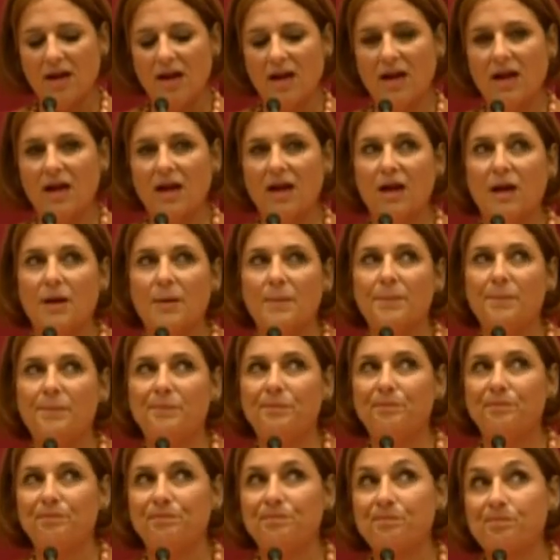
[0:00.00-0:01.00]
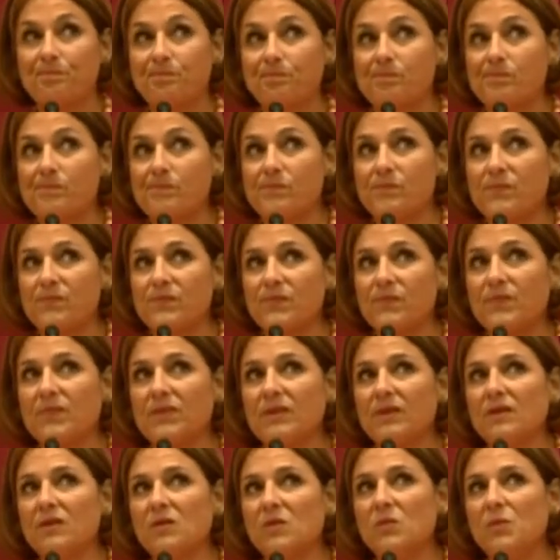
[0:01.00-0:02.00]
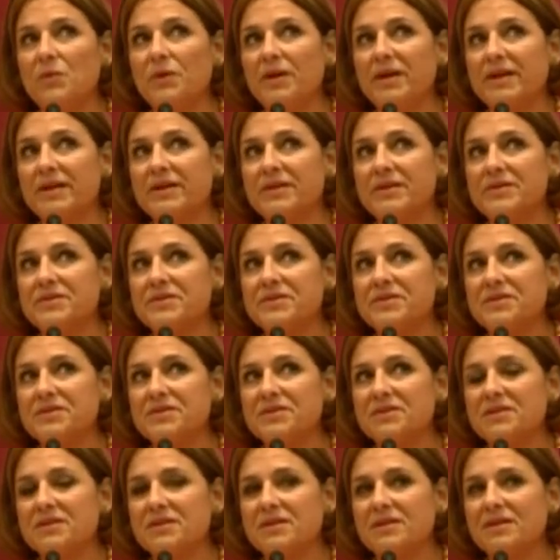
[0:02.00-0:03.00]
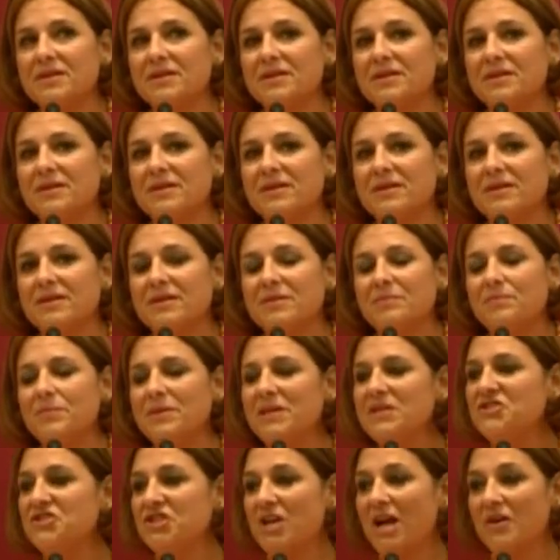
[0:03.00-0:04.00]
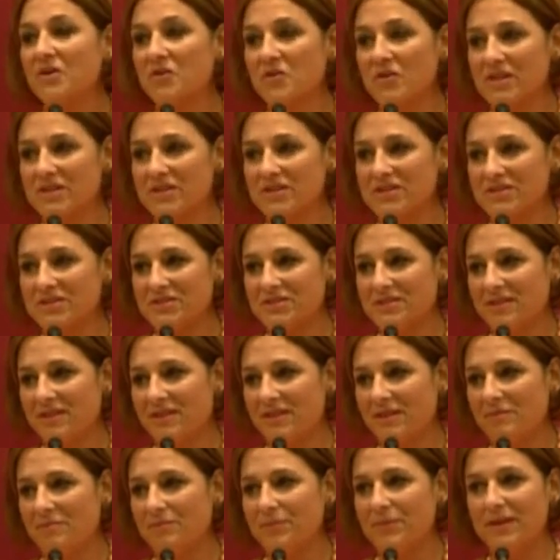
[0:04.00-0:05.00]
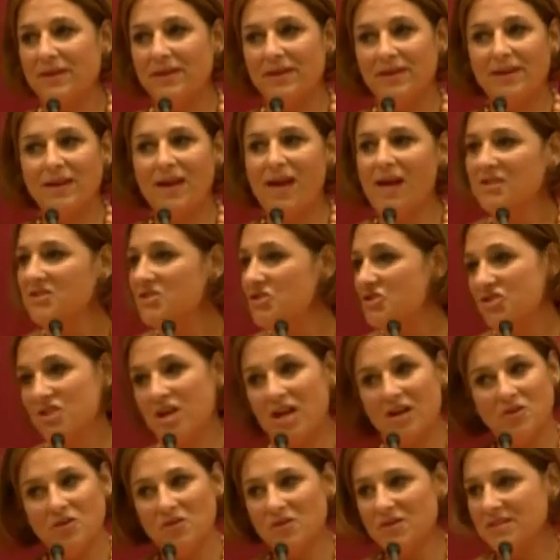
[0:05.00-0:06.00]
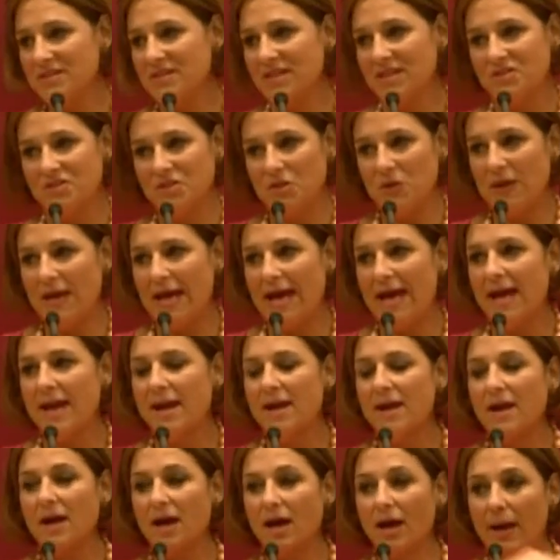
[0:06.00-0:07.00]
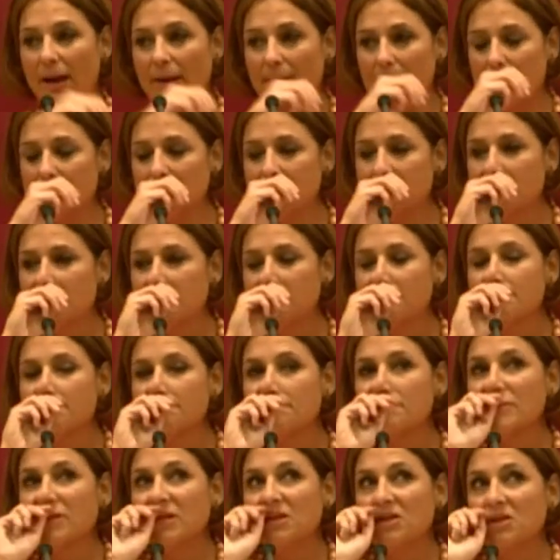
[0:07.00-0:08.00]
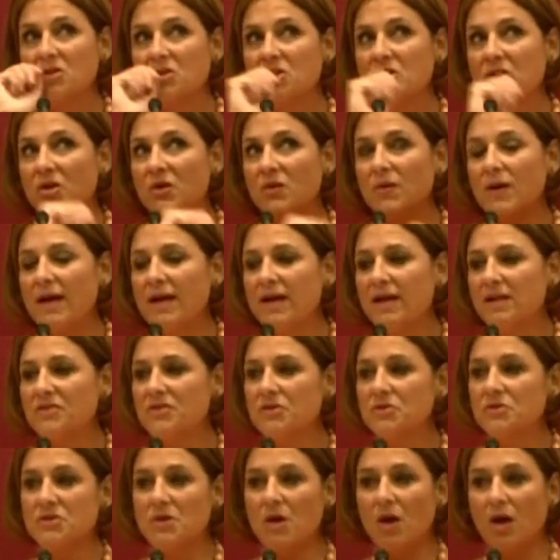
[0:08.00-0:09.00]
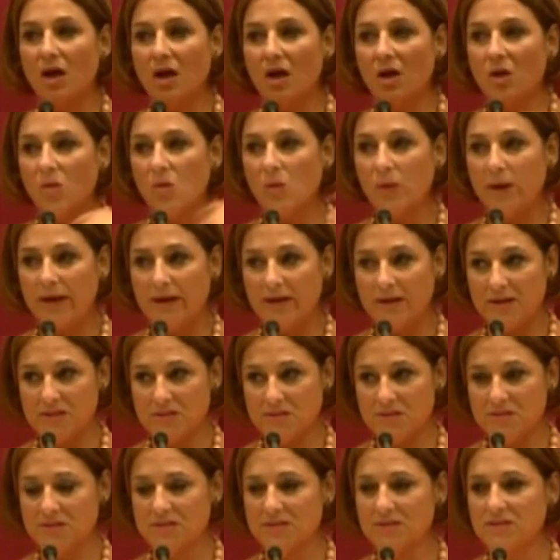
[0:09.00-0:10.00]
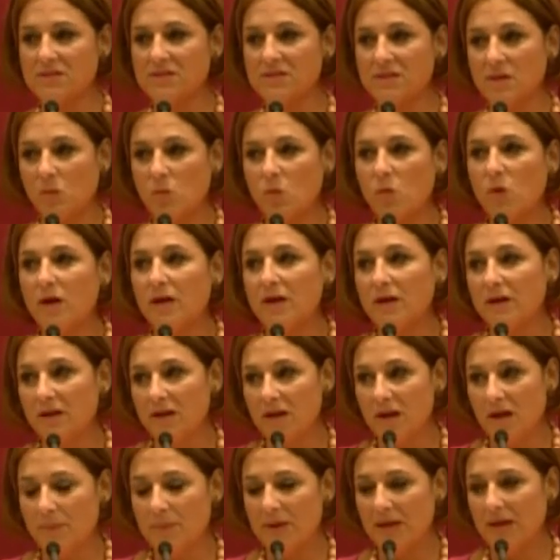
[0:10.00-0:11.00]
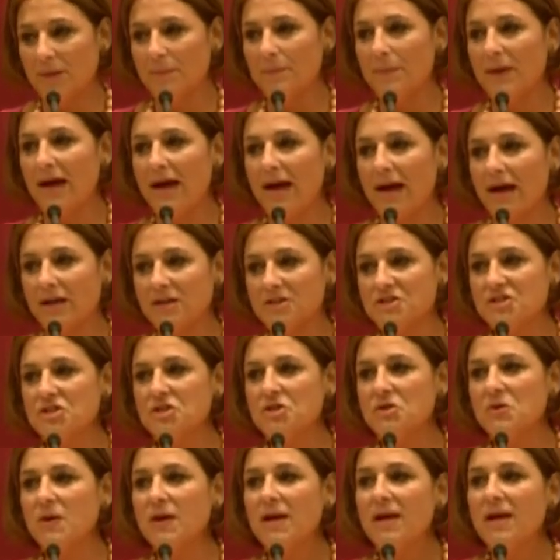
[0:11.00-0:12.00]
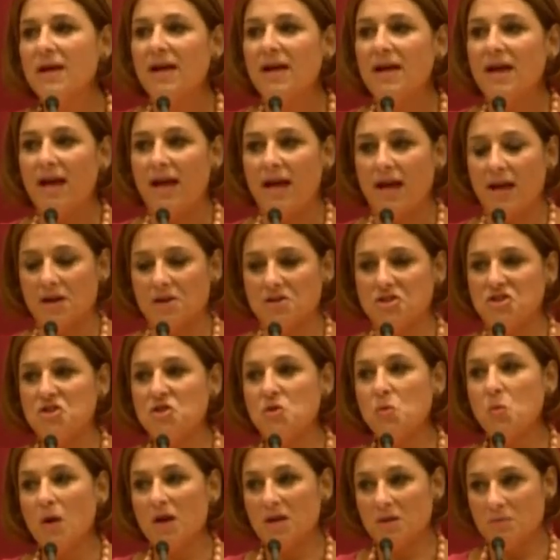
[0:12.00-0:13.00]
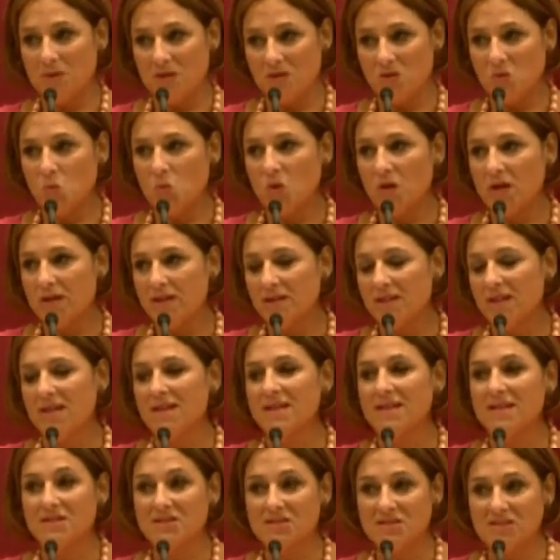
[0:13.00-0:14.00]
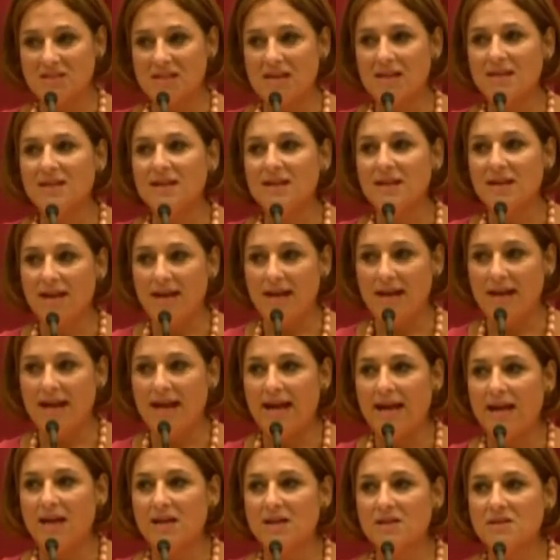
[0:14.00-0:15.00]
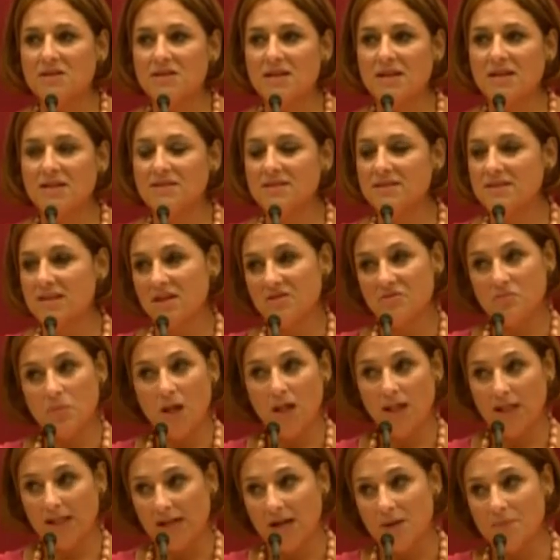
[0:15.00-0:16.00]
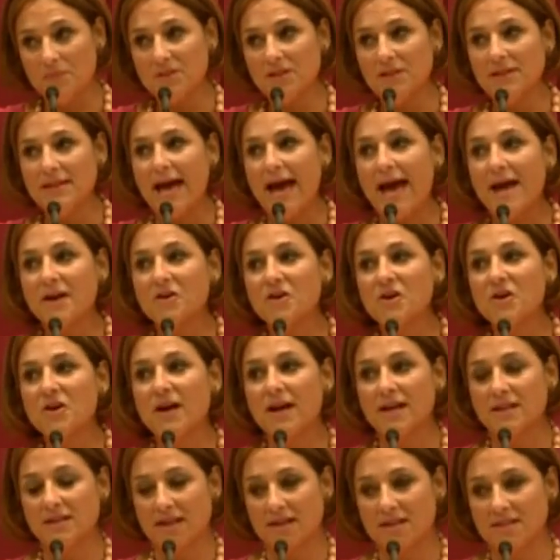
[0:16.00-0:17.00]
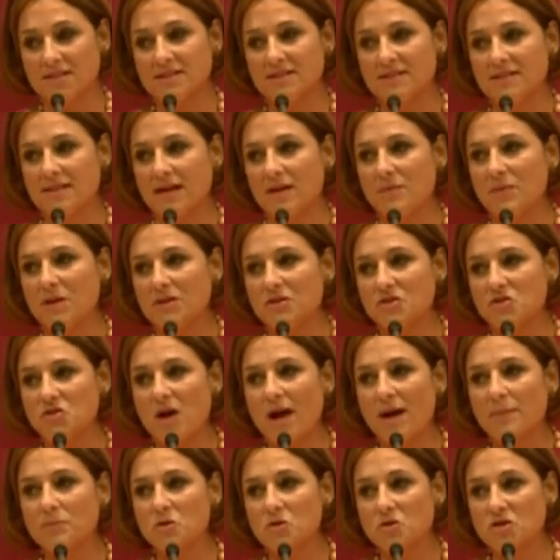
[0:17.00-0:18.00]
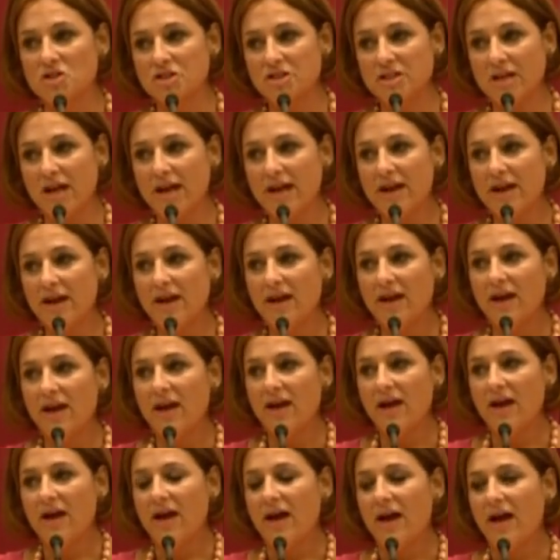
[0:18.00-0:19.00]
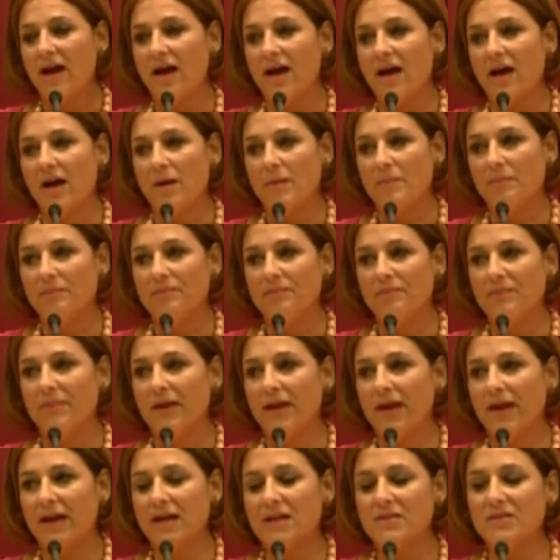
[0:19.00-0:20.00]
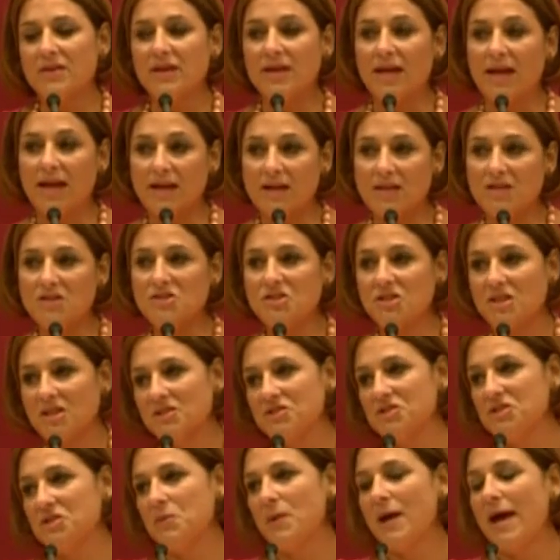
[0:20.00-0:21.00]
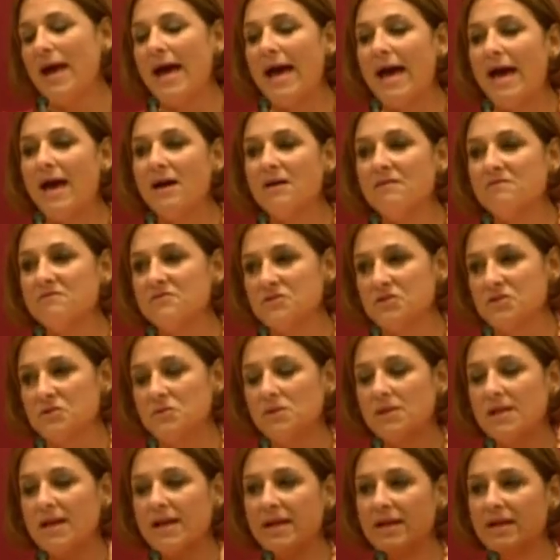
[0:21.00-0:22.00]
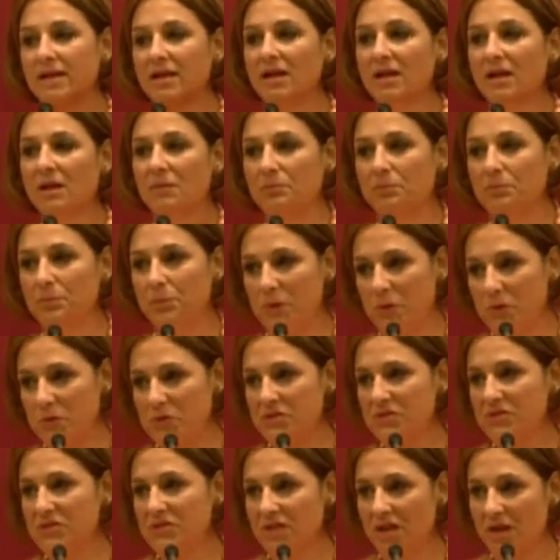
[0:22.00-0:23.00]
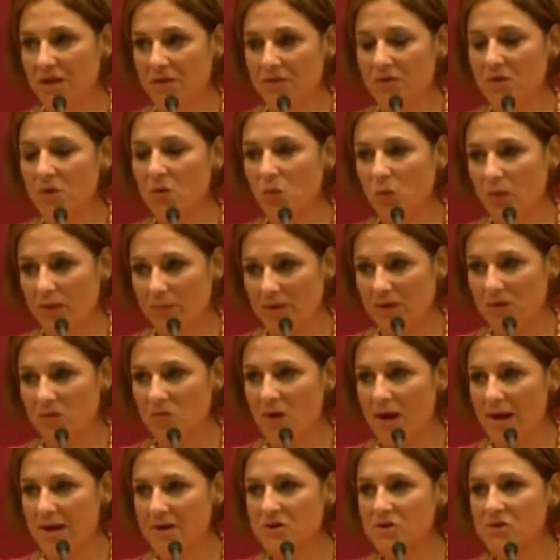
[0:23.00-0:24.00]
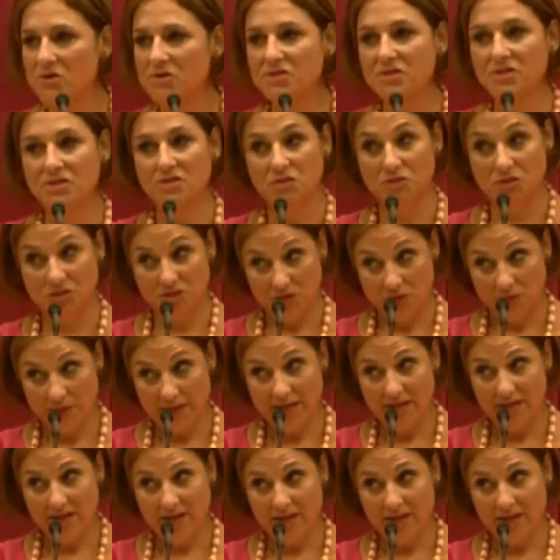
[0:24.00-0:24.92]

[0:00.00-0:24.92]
Um, what else? Be generous. Be as generous as you can. Um, you know, I, there's always someone coming up behind you and you want to be the one like extending a hand instead of pulling up the ladder and like slamming the trapdoor shut. Um, and I think any chance you have to like boost other women writers, do it,